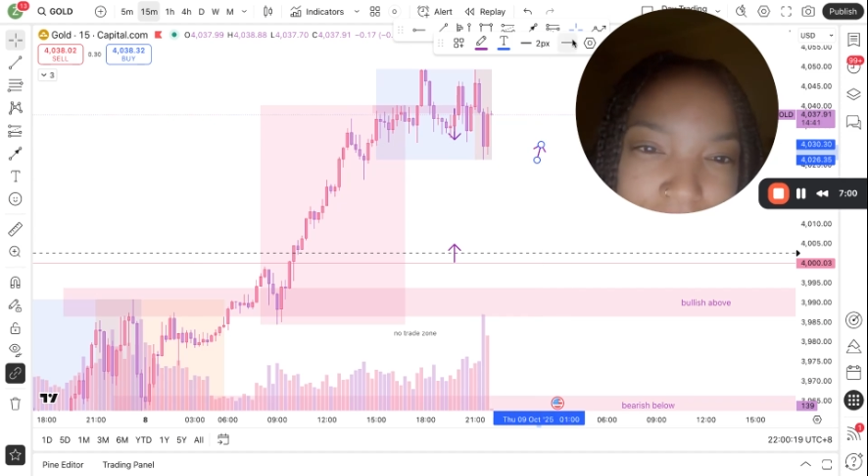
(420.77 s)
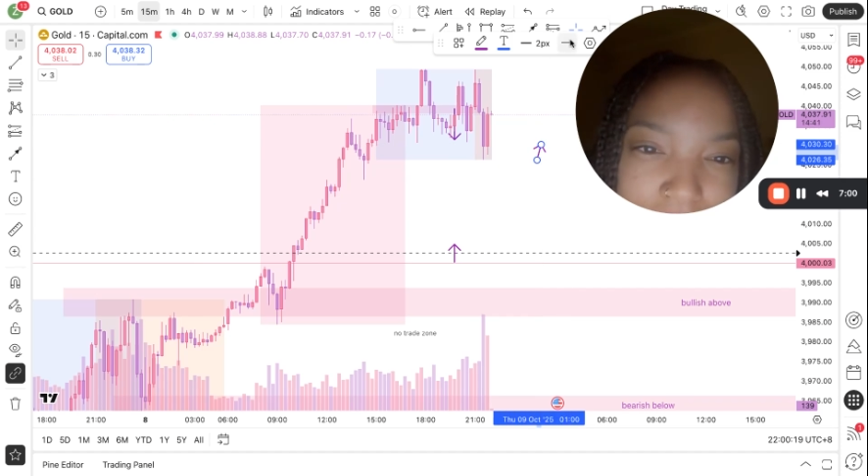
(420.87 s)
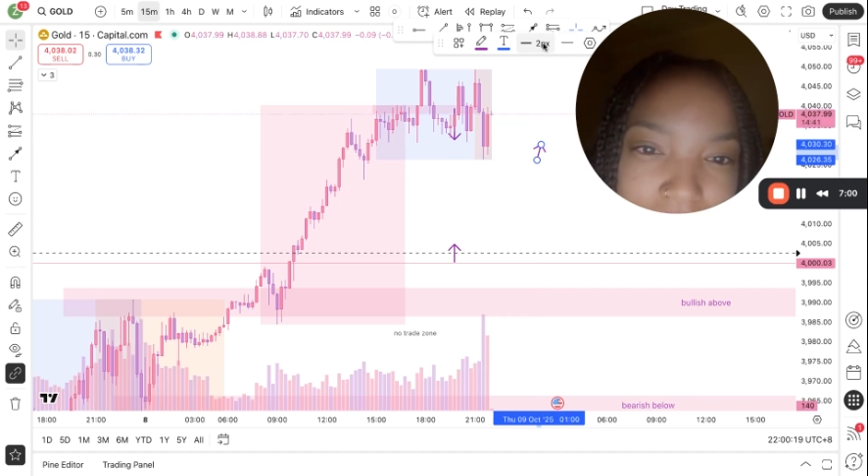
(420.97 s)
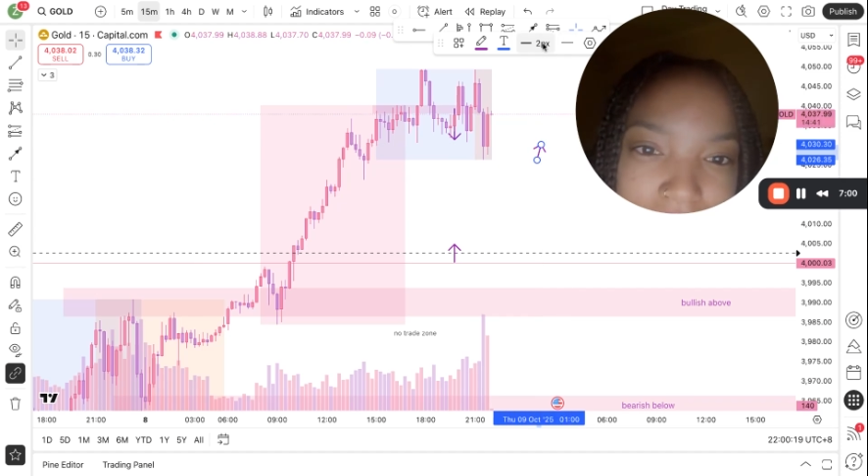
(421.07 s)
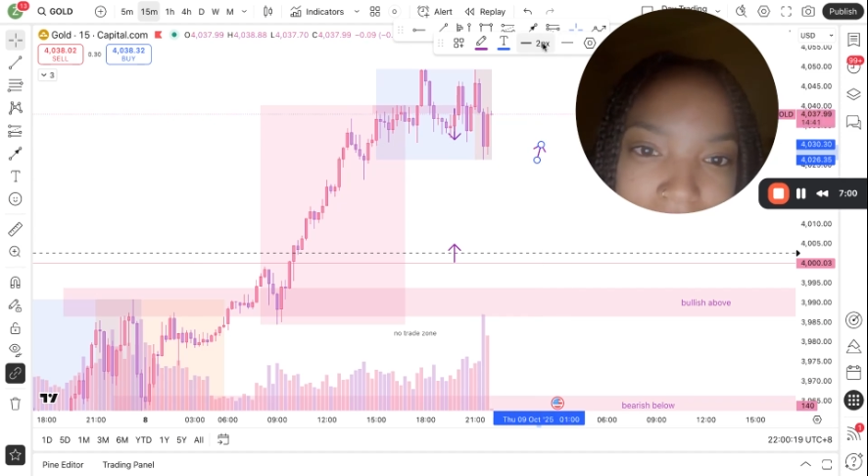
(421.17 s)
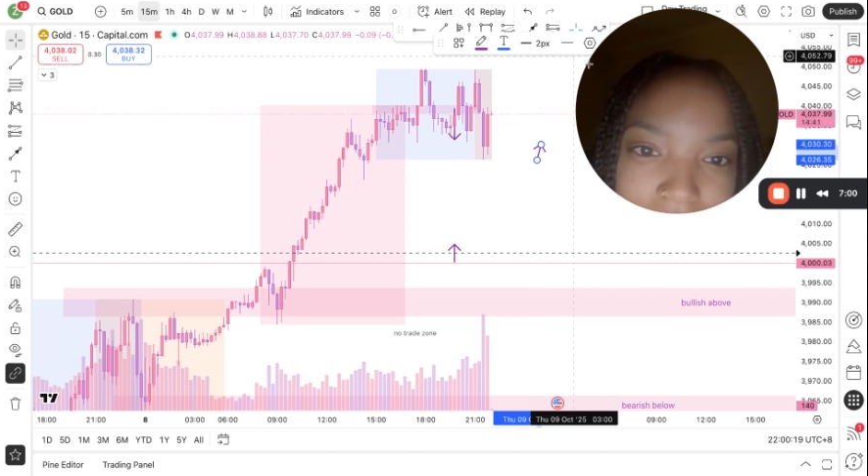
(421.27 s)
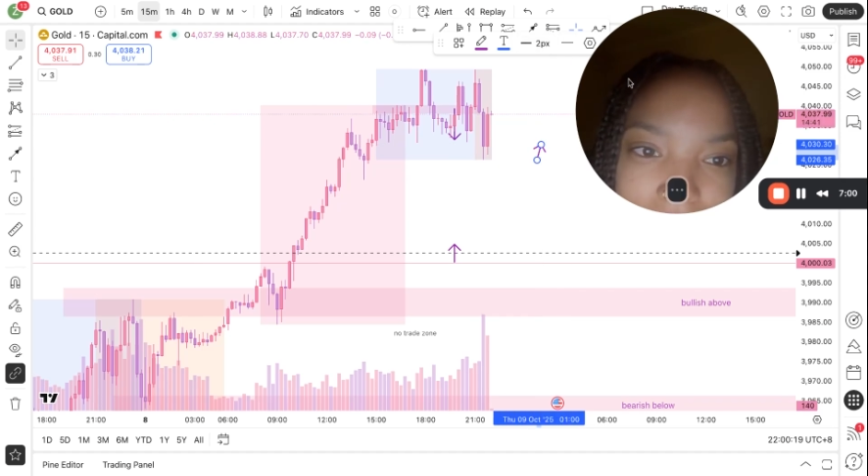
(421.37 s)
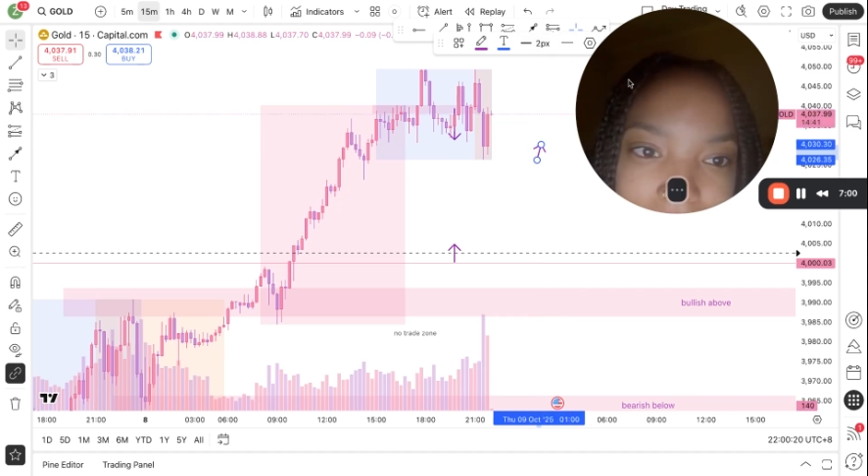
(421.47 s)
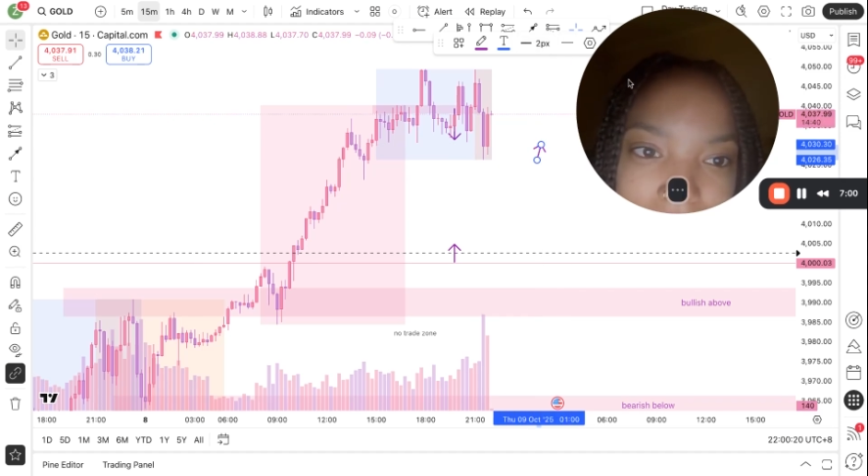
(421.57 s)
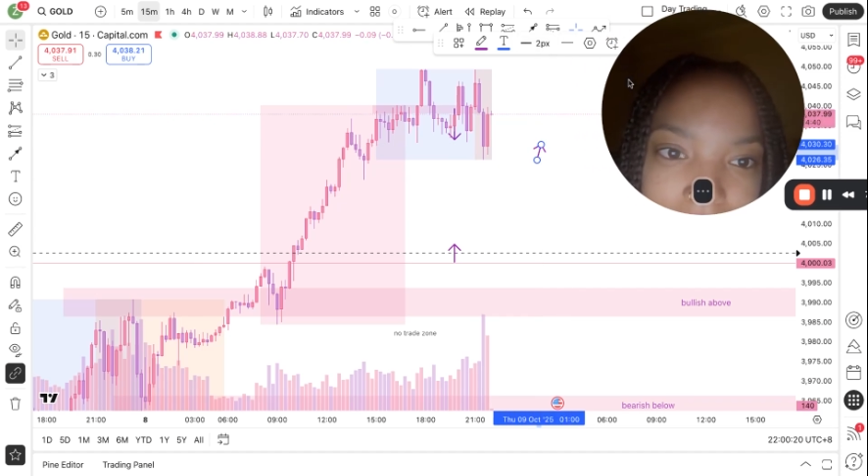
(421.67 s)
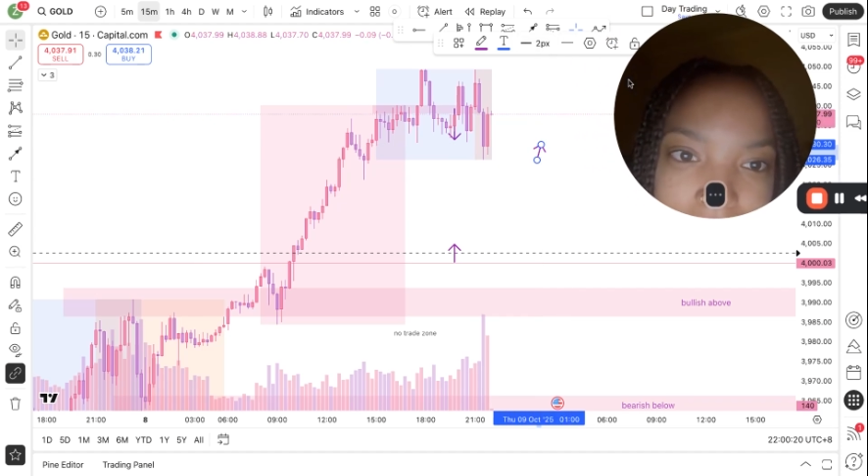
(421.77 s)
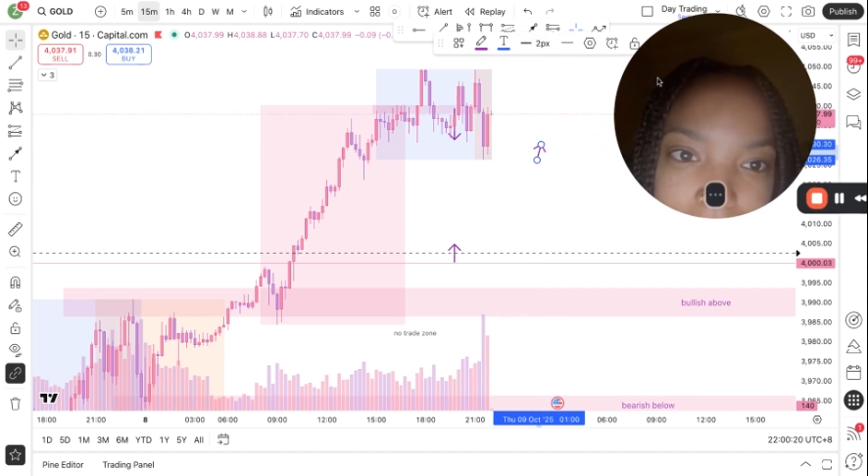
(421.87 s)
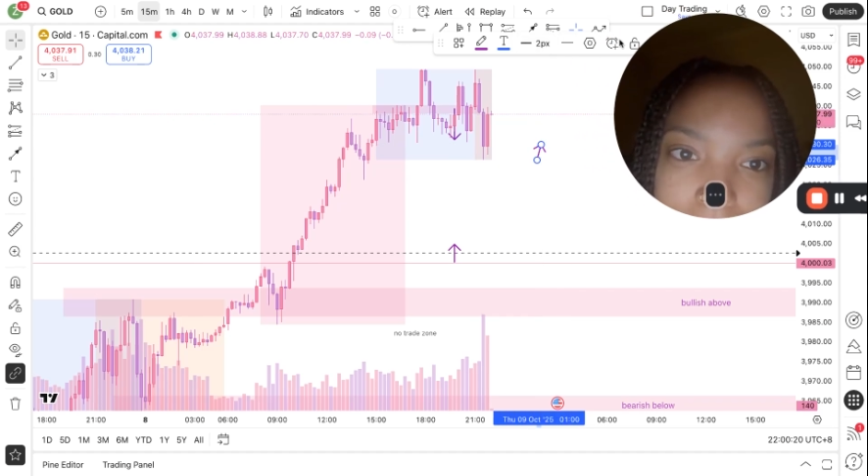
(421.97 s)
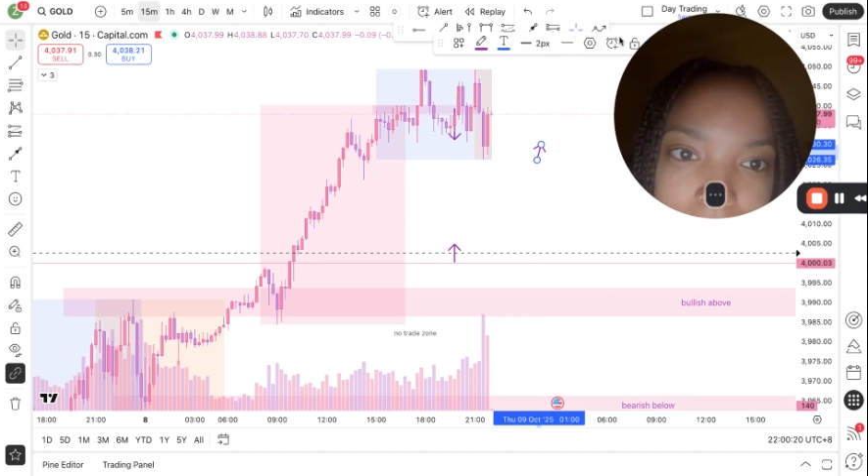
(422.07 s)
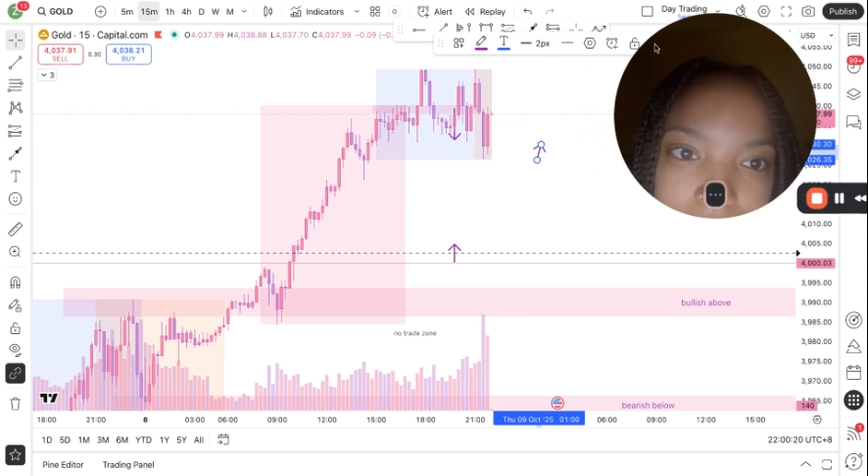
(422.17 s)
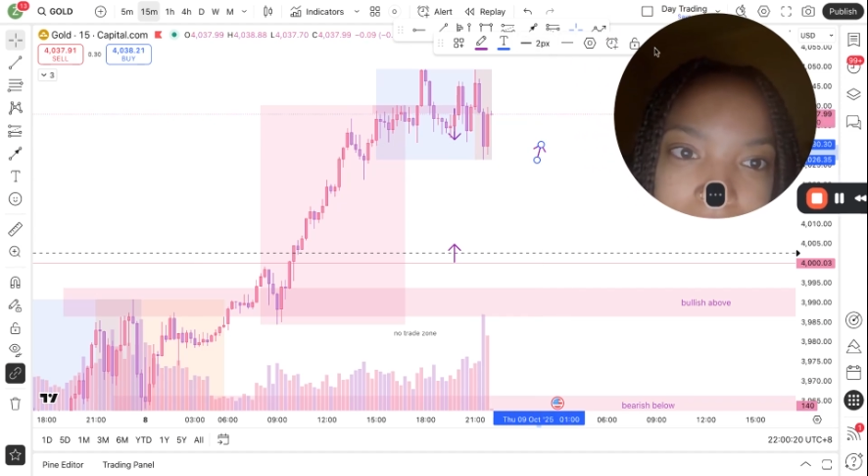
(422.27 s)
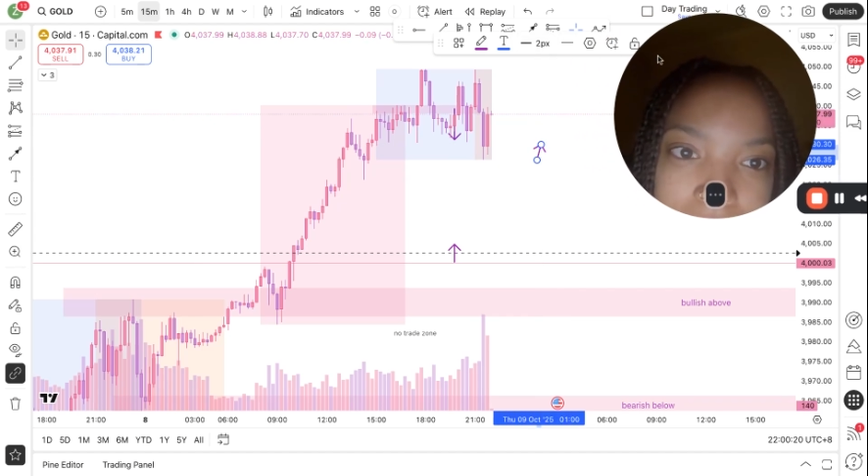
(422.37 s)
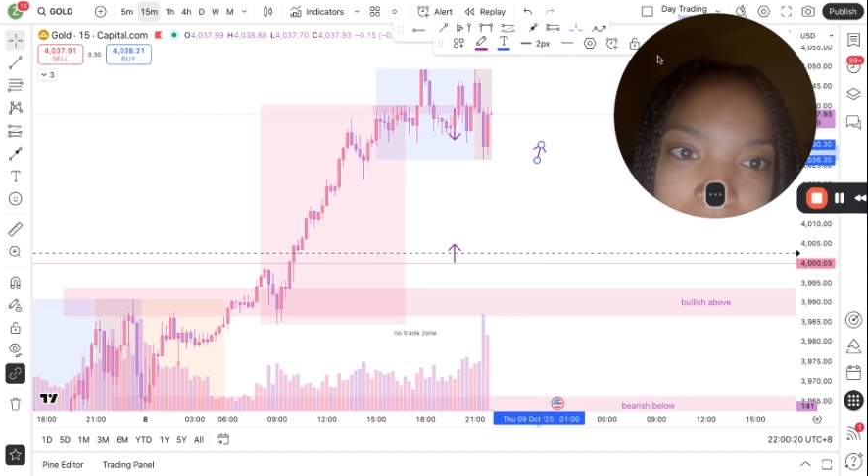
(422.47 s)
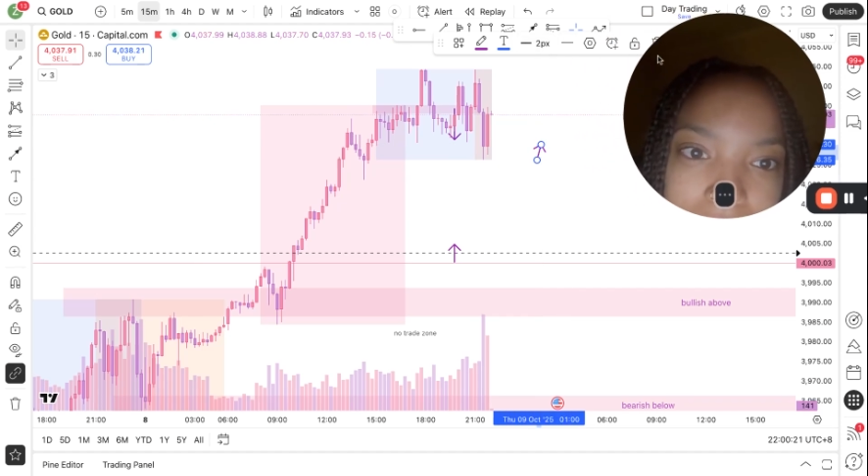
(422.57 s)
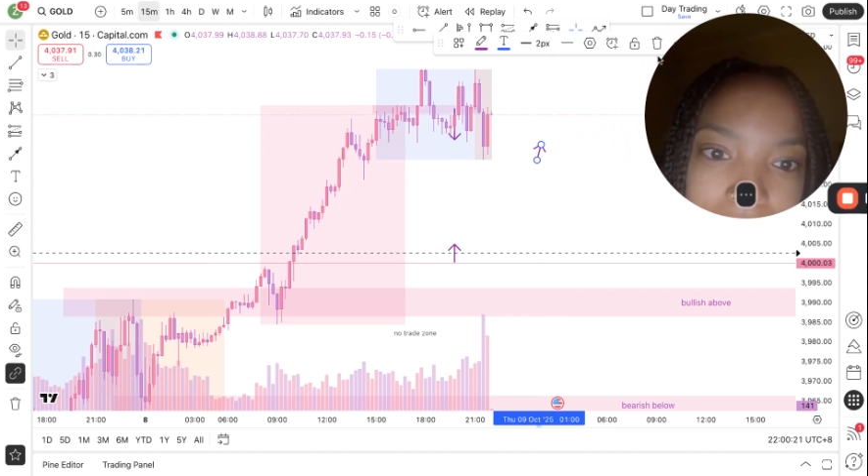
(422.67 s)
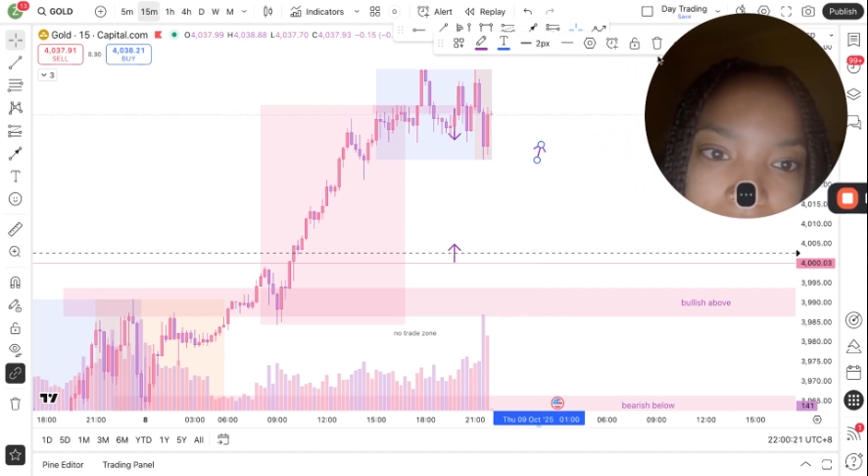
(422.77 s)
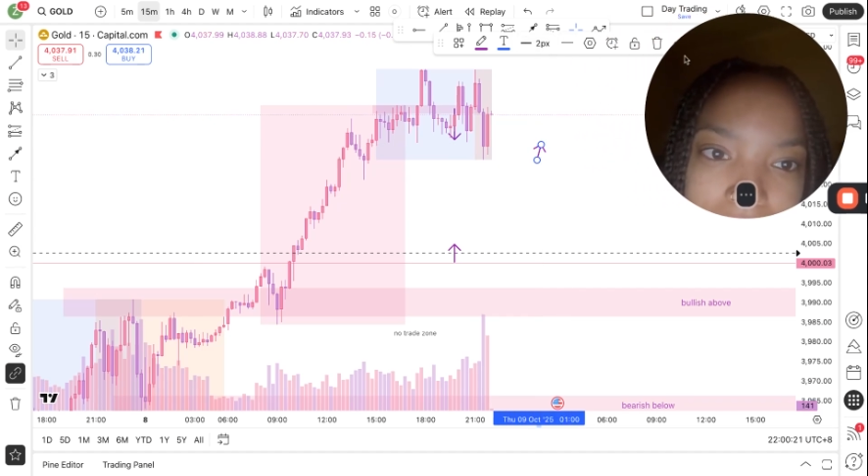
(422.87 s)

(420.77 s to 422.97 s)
you just have to see for that. But I